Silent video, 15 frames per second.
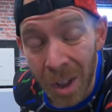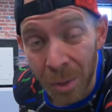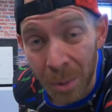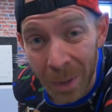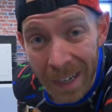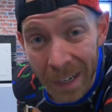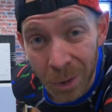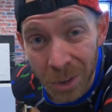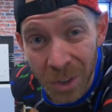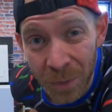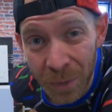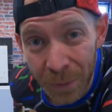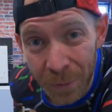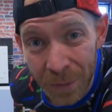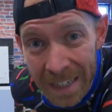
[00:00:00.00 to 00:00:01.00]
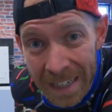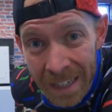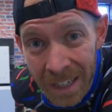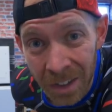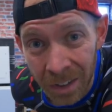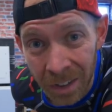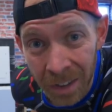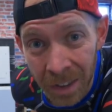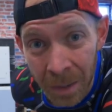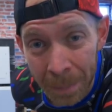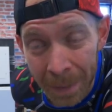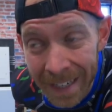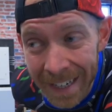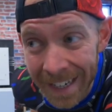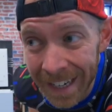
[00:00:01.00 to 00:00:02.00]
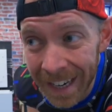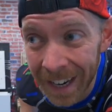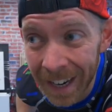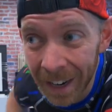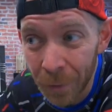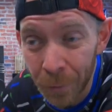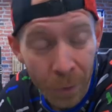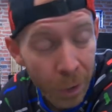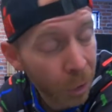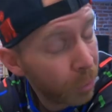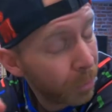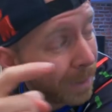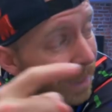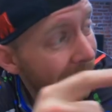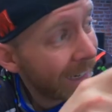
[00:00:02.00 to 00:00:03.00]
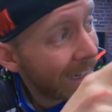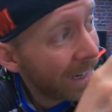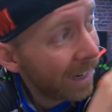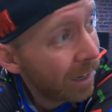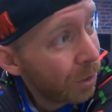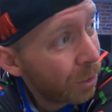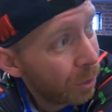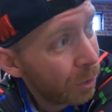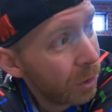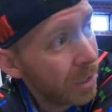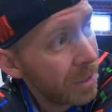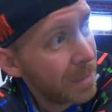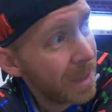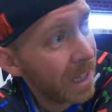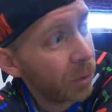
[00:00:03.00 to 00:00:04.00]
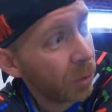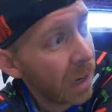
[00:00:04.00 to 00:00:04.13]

3 hours 15 on the bike, followed by a 30-minute